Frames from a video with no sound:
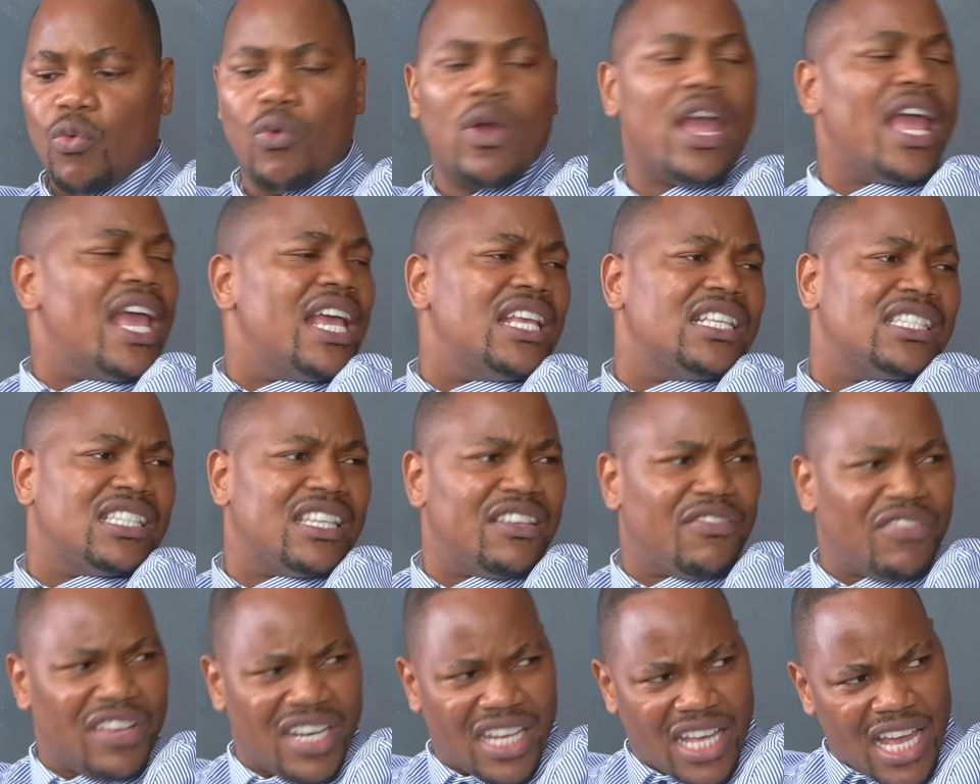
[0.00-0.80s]
Where is he
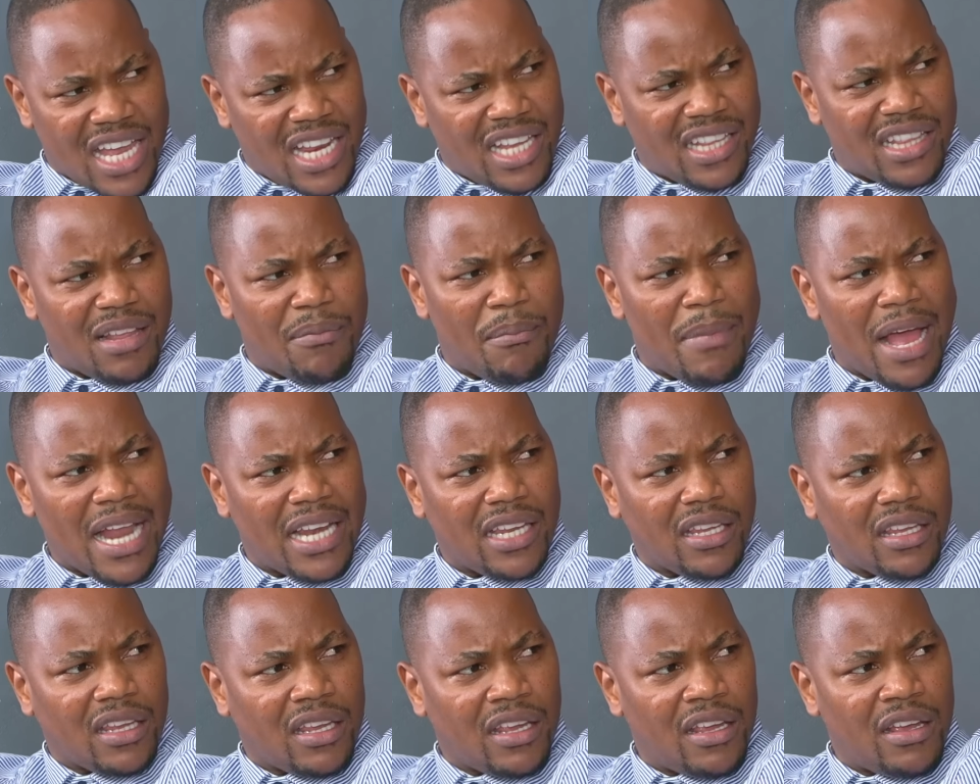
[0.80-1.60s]
even getting the
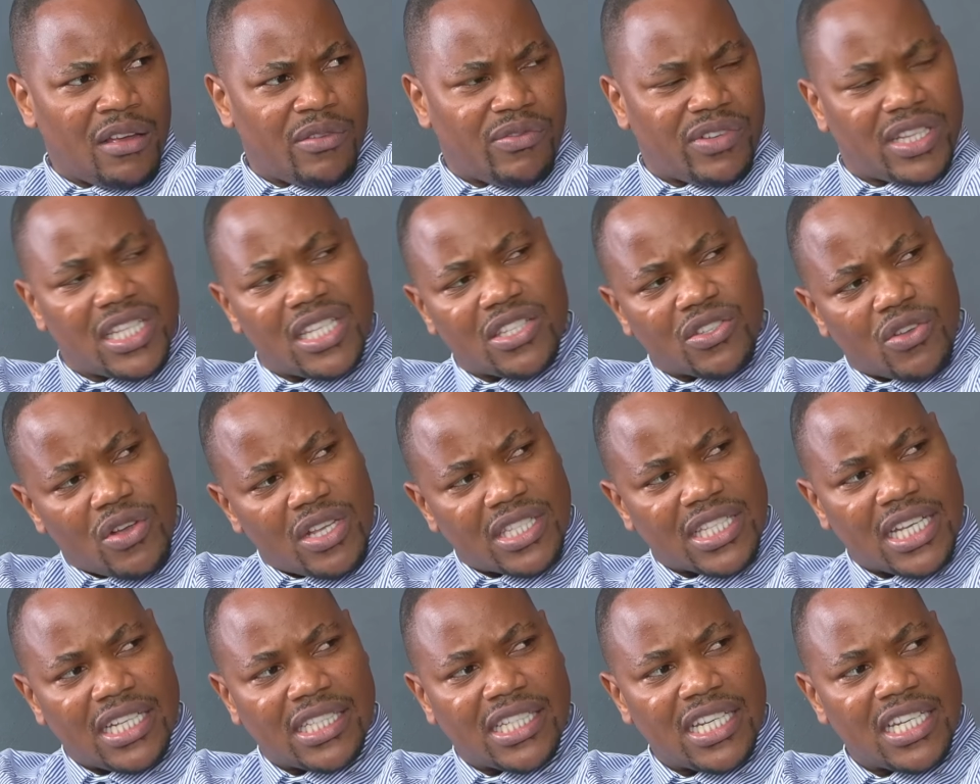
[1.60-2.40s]
money for these
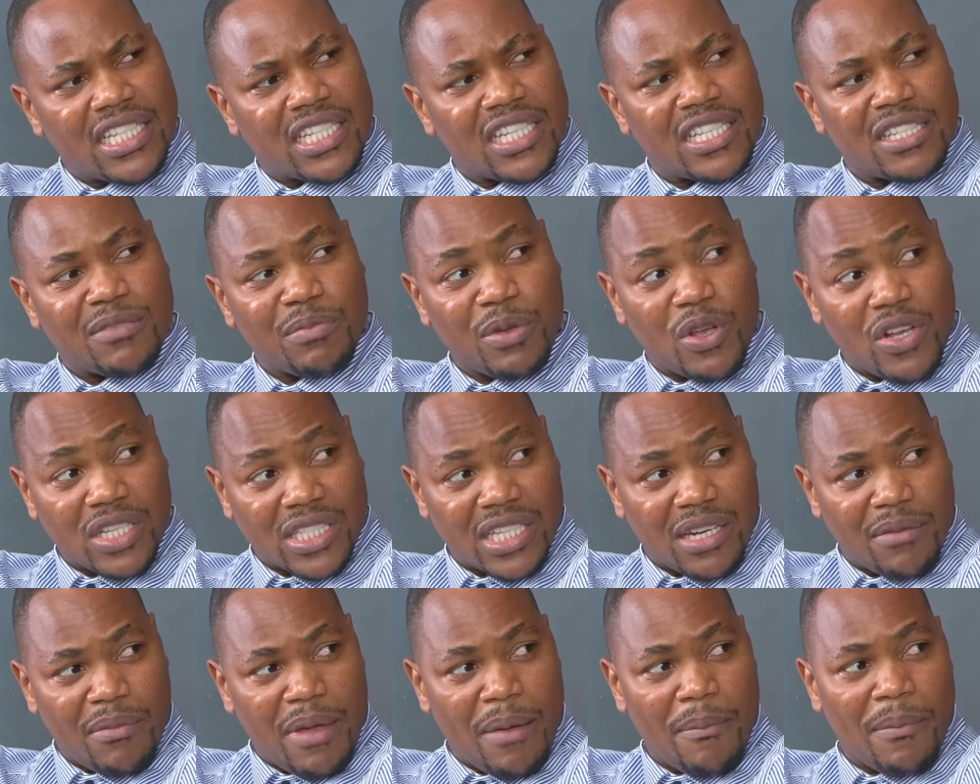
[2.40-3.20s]
consultations? Because
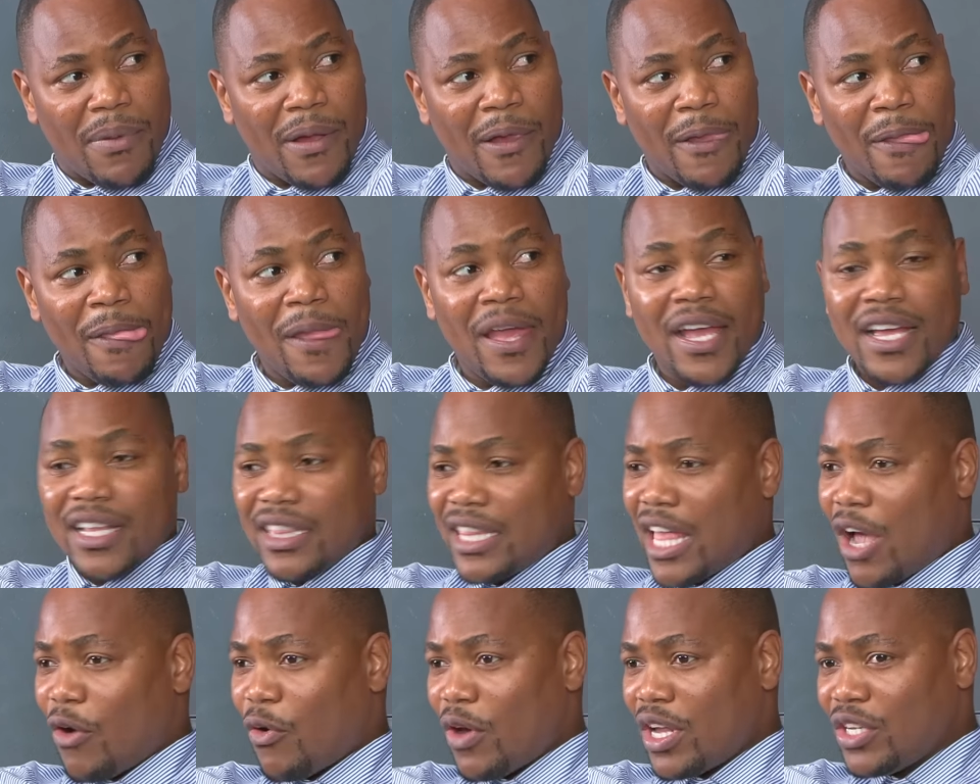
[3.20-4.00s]
remember,
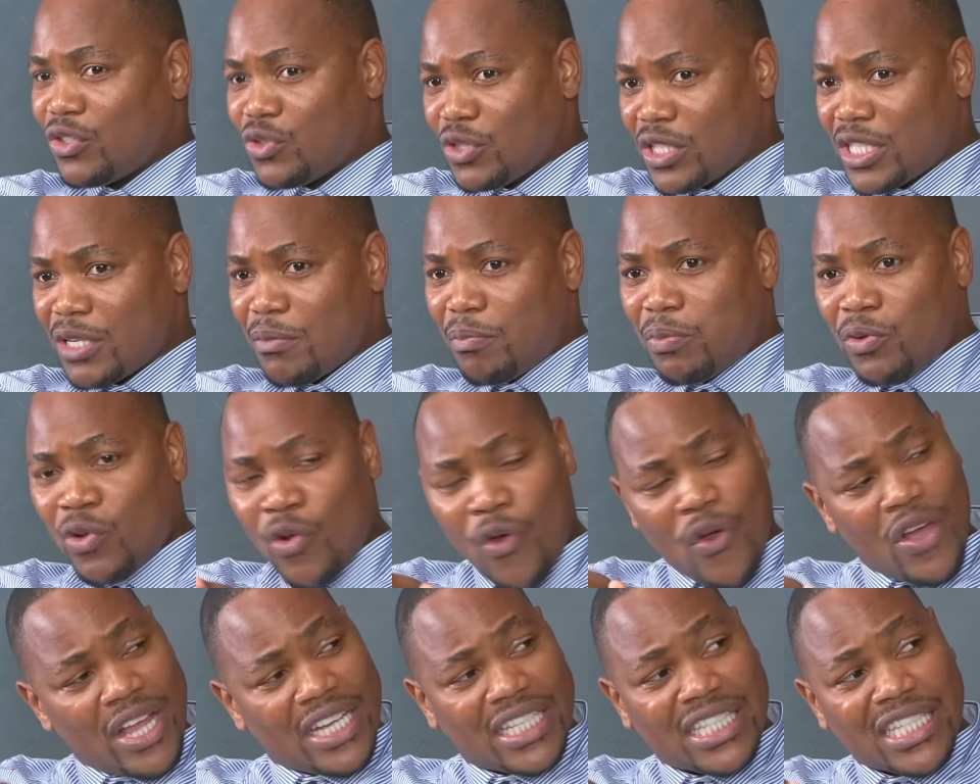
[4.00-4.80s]
they're going to
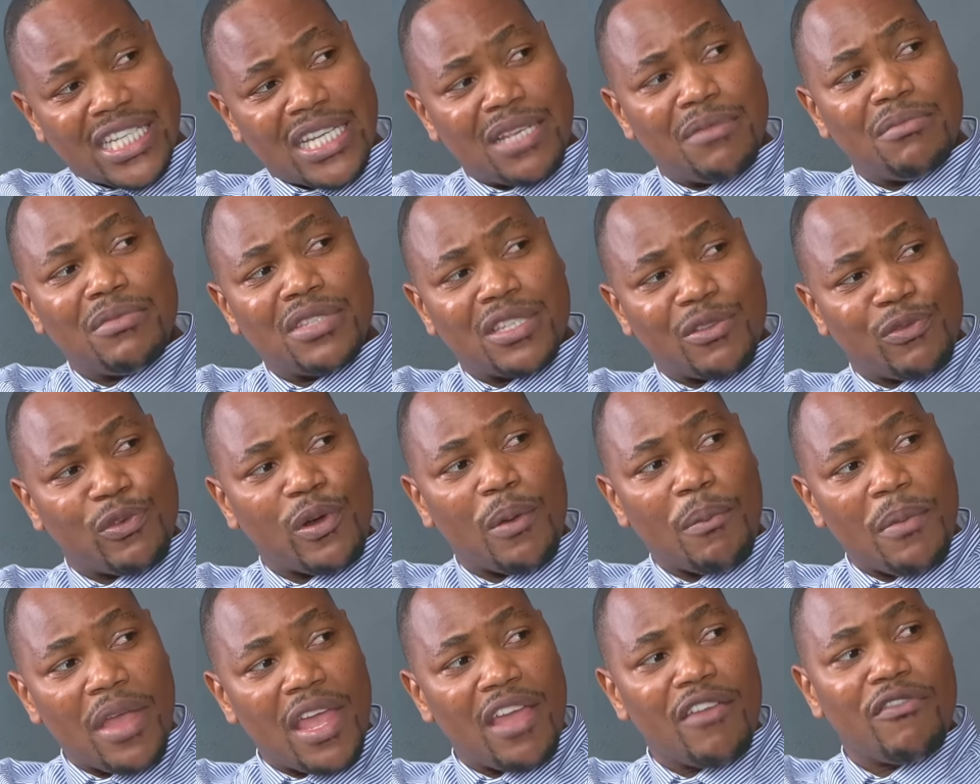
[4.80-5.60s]
deploy teams
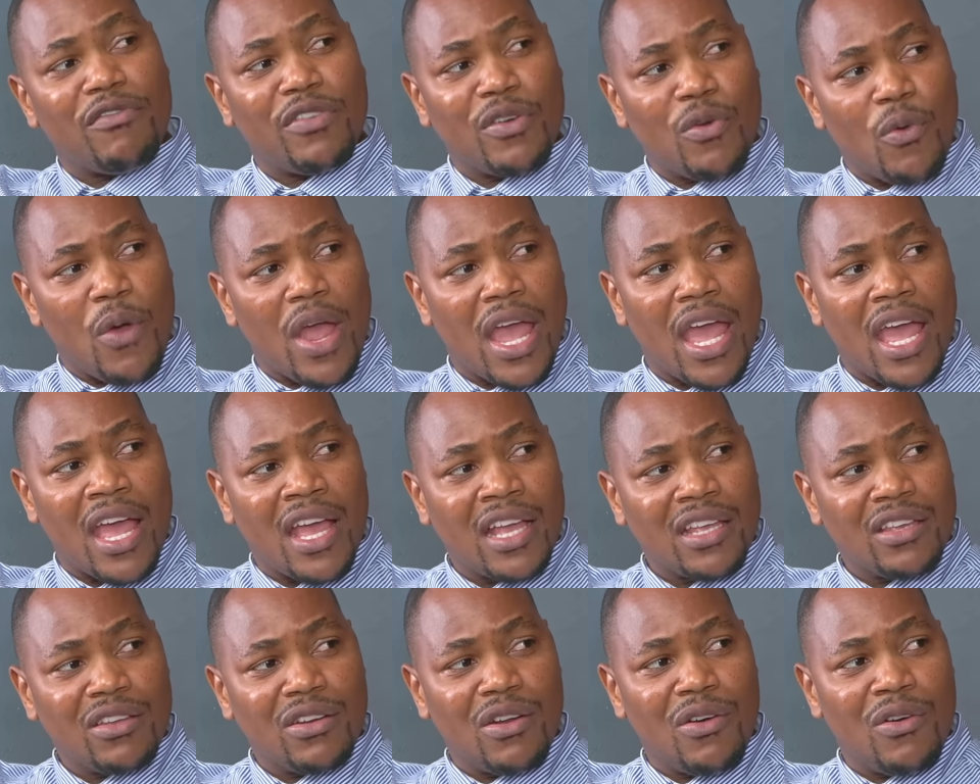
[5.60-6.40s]
from everywhere.
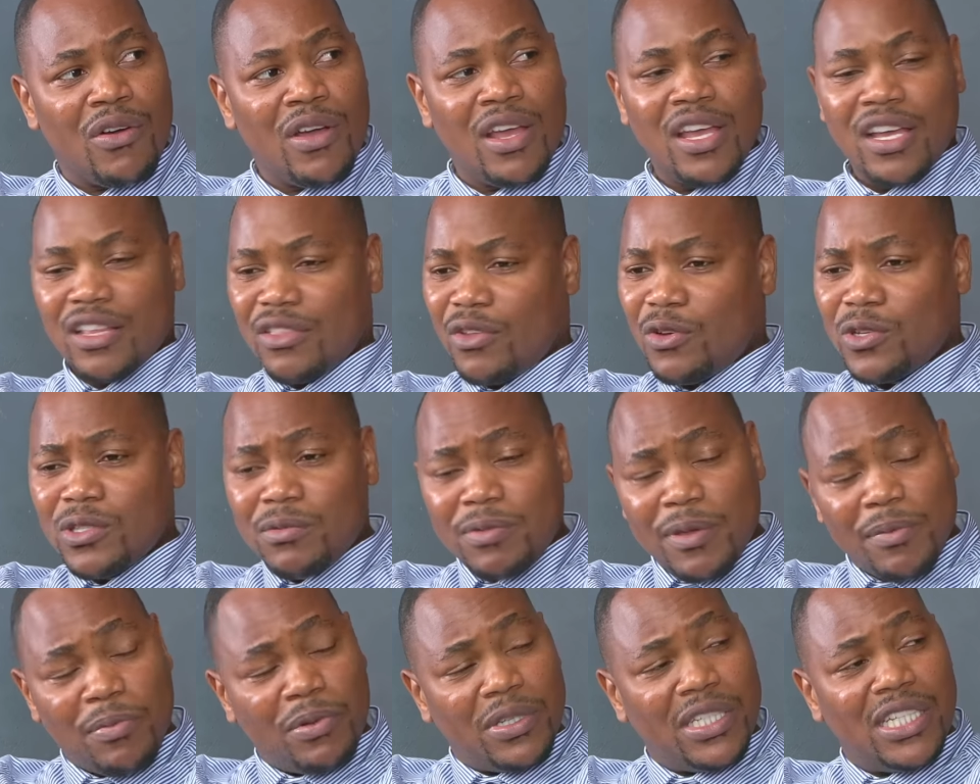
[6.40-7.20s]
Those
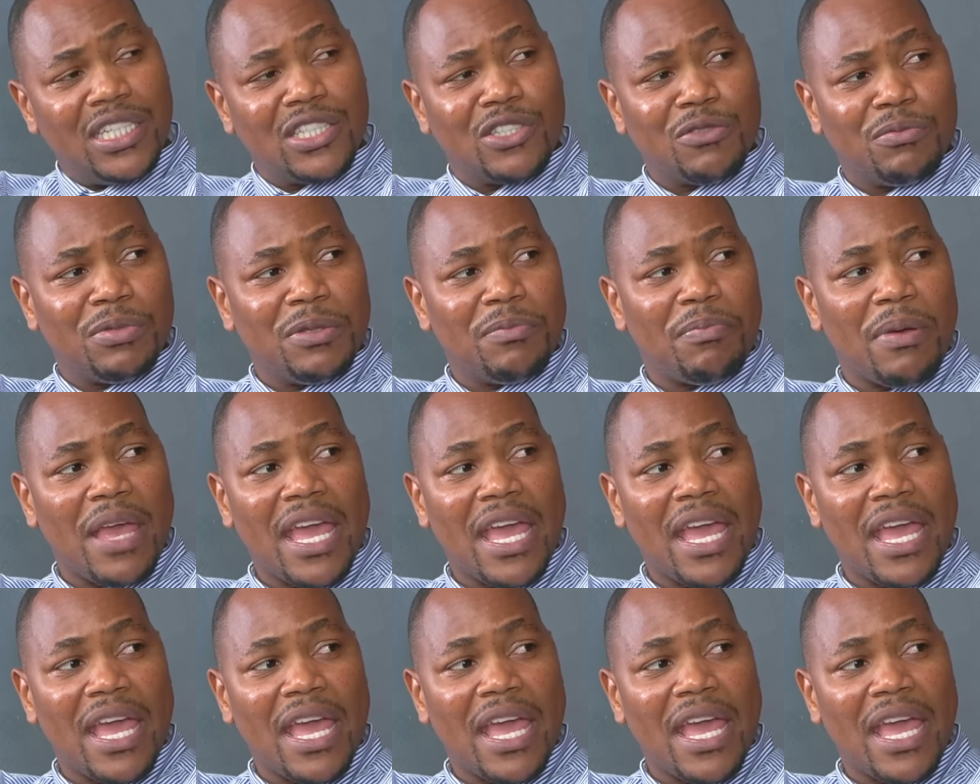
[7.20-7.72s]
people need to be paid.